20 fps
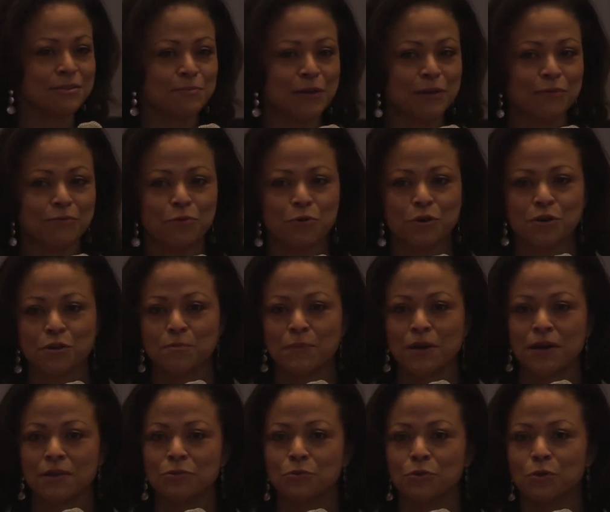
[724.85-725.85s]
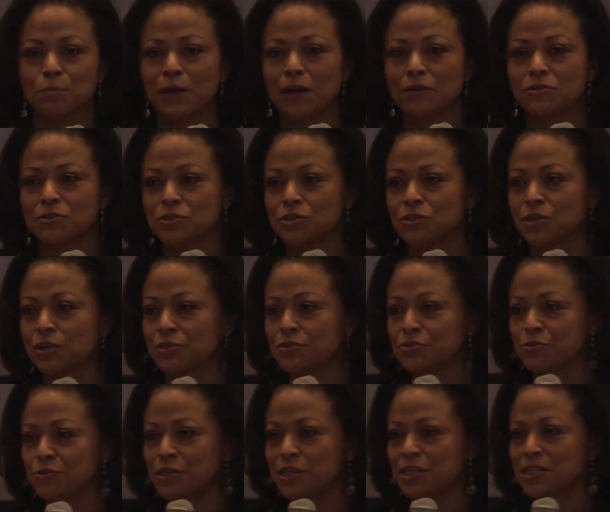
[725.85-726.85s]
is my 4th month. We're about to start
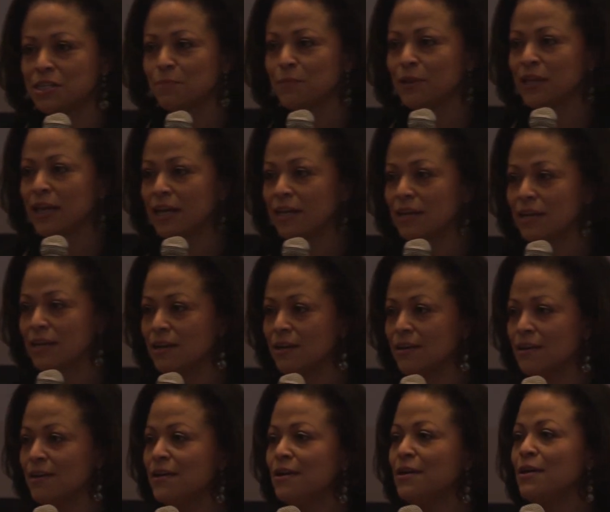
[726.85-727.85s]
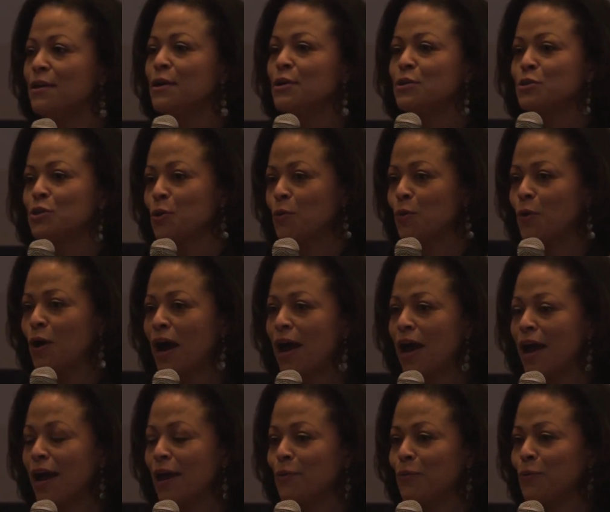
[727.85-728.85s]
strategic planning. So
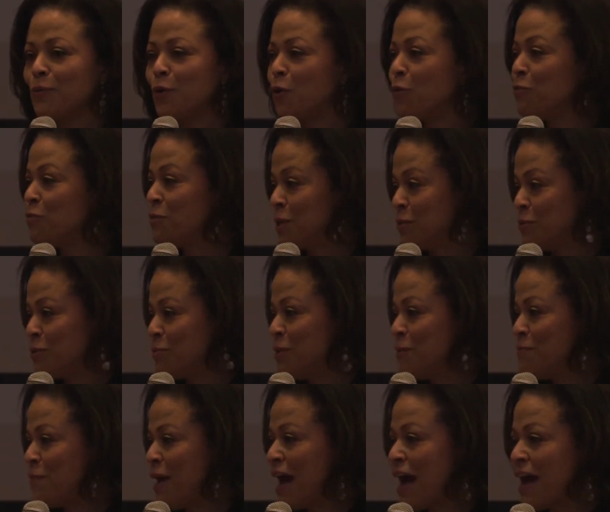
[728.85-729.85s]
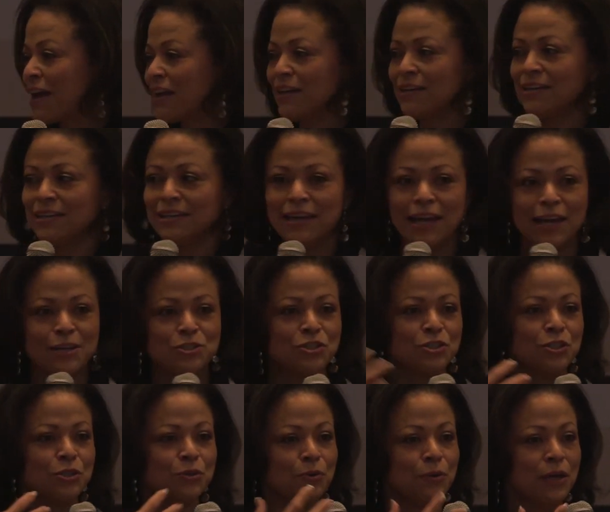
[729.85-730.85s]
I hopefully will be back and engage
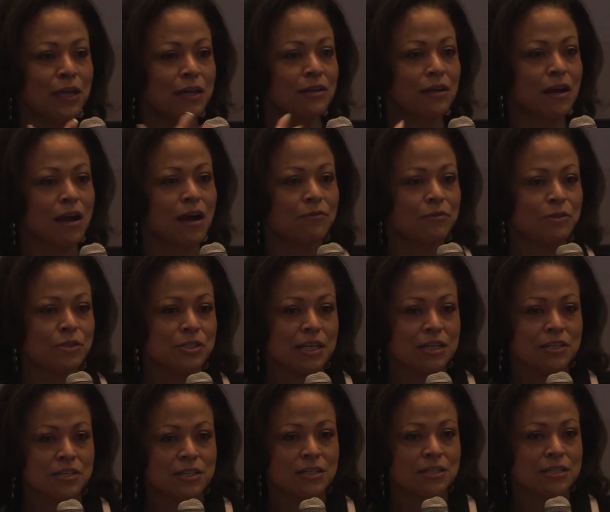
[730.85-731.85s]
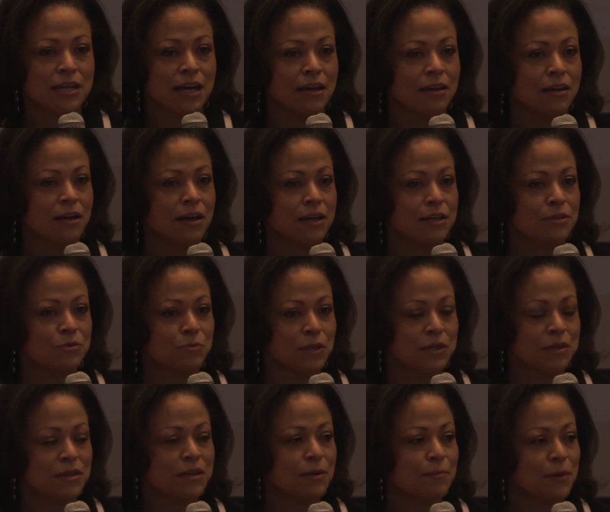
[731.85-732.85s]
you in conversation and dialogue as we
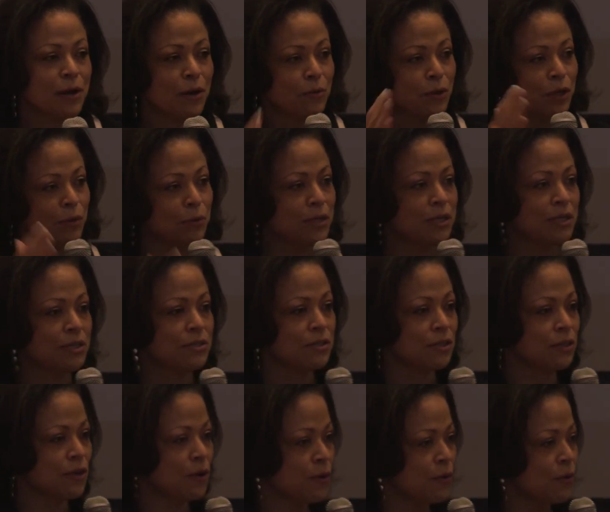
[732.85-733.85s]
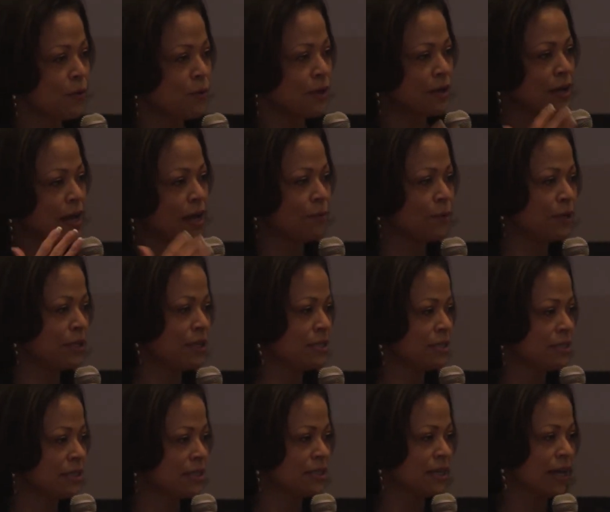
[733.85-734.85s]
think about where we need to go and how we need
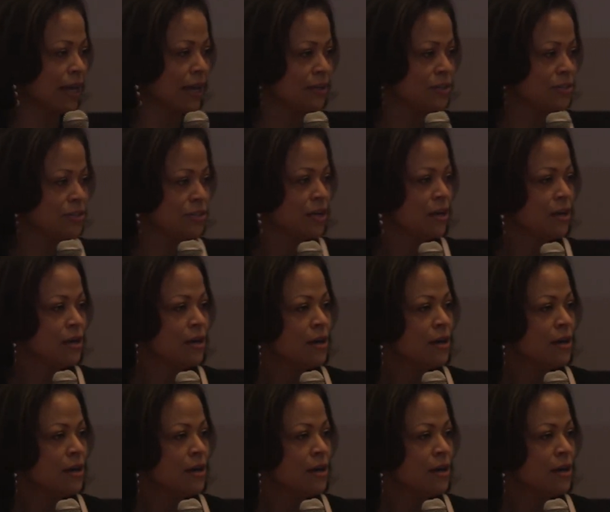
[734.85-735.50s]
to engage